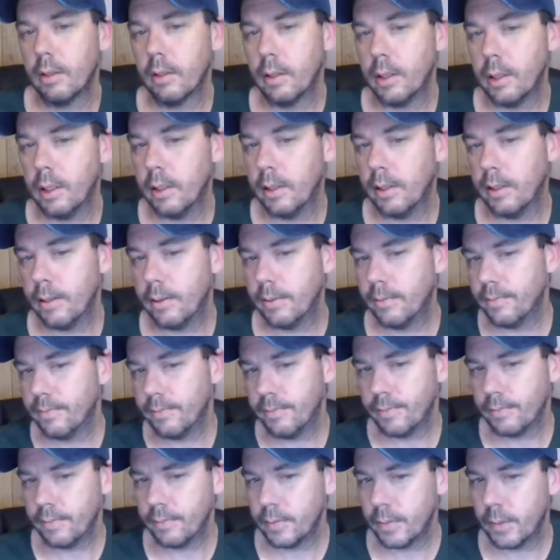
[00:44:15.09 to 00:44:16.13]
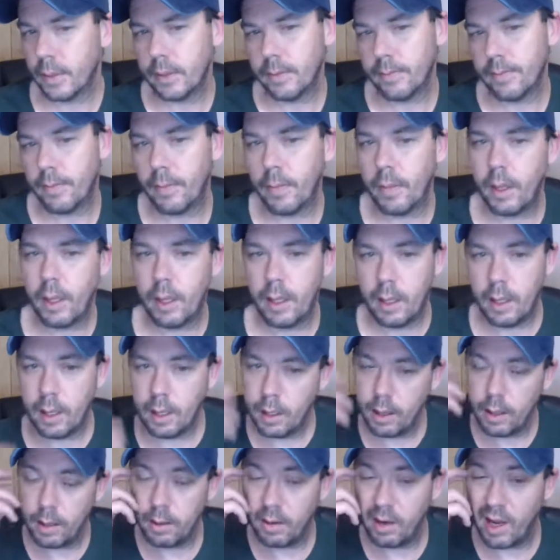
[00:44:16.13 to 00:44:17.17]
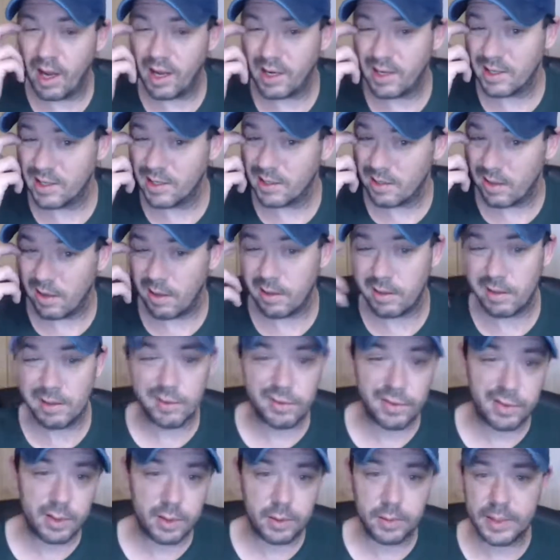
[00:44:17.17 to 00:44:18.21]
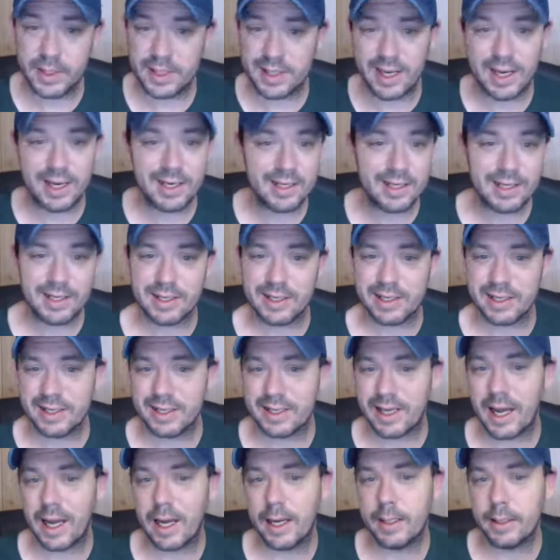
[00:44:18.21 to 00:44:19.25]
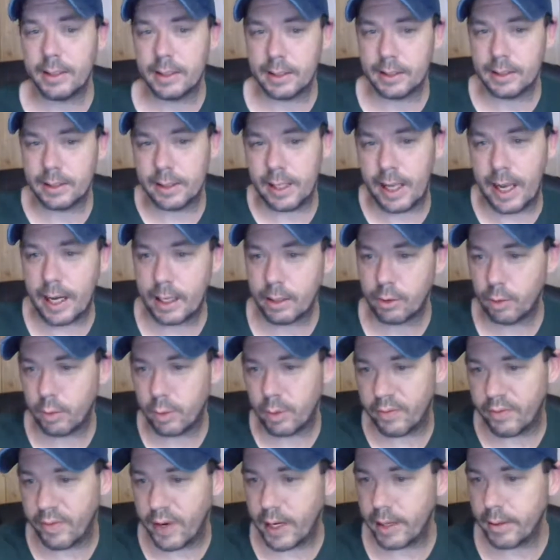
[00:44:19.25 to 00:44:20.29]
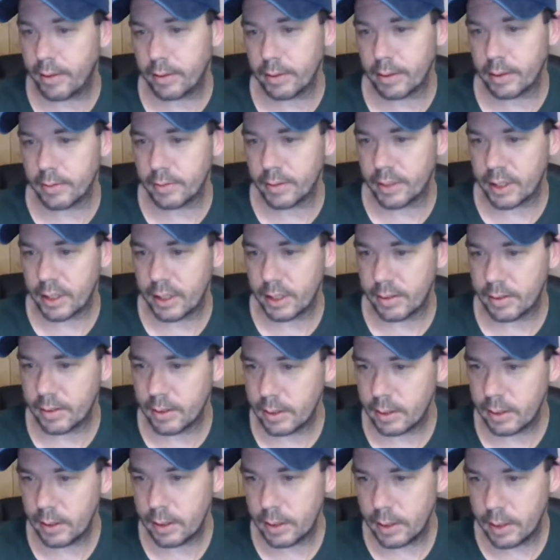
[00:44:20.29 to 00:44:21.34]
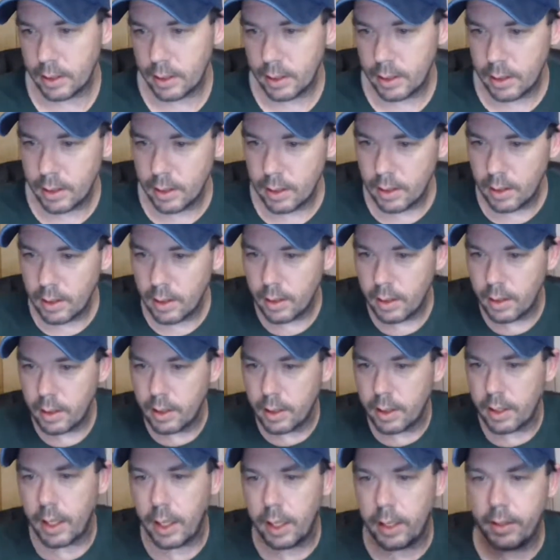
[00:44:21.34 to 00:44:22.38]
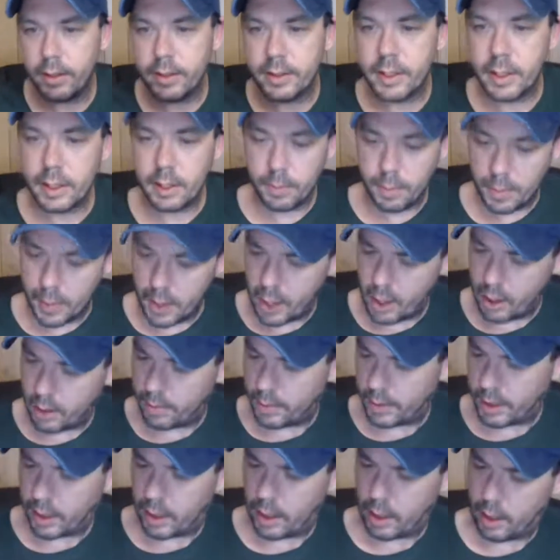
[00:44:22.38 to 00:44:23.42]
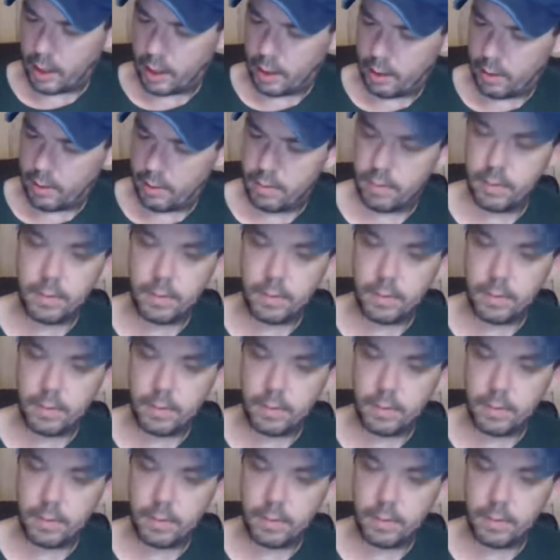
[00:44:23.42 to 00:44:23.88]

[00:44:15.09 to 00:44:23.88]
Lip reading: And not just on YouTube, it's not just the sites, it's the actual providers themselves. Can you see the bottom again?